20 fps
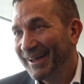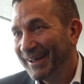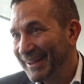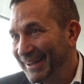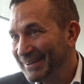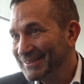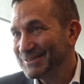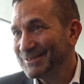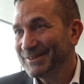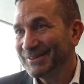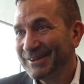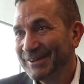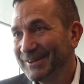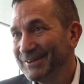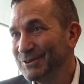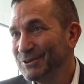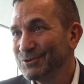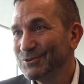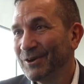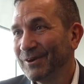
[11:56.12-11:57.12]
into the
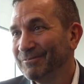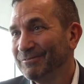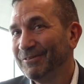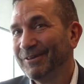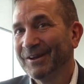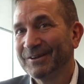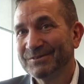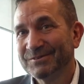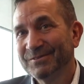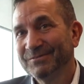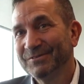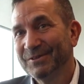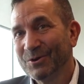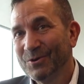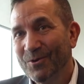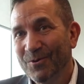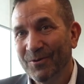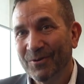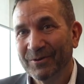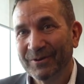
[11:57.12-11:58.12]
neutron flux of the
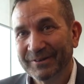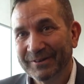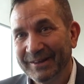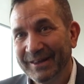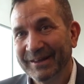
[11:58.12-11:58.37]
core and